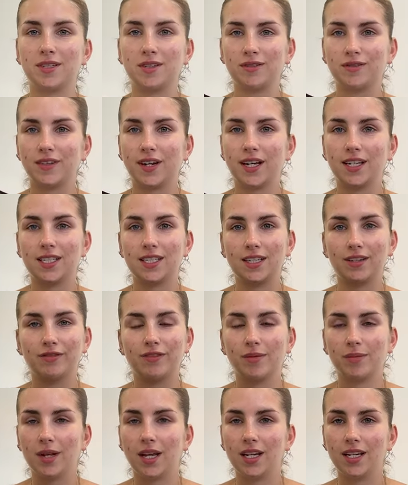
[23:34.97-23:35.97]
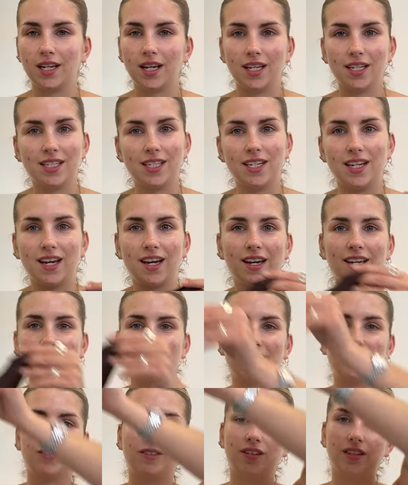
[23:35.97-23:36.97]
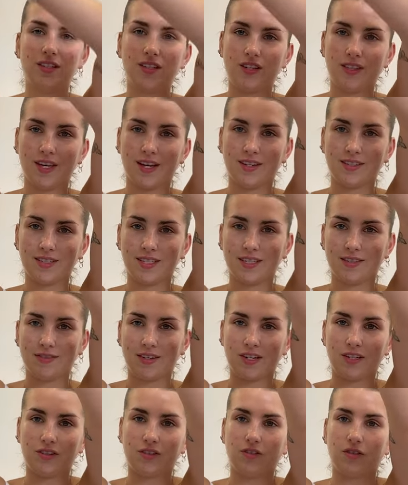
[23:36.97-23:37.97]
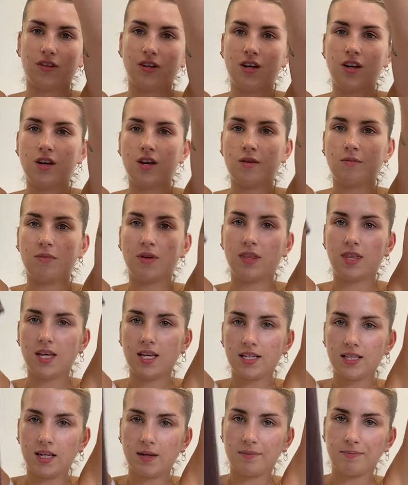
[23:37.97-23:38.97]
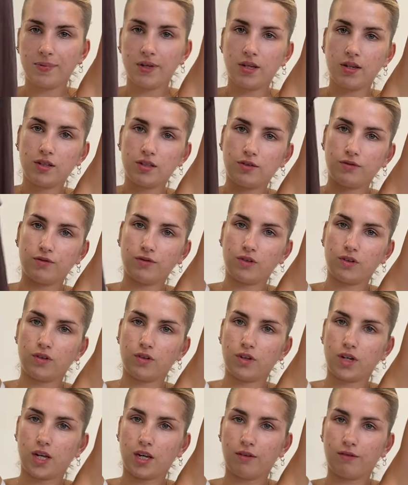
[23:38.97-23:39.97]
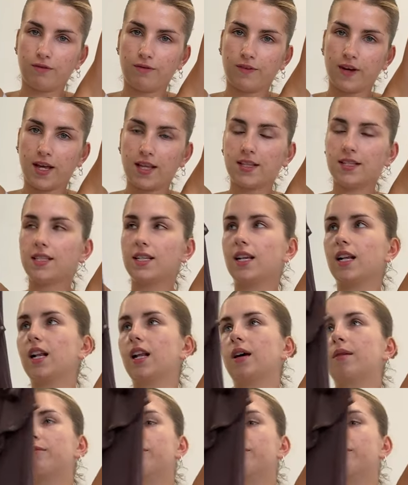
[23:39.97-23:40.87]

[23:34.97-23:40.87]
you'll find stuff from like 99 or 2000 it's very cool but this like beautiful kind of fancy club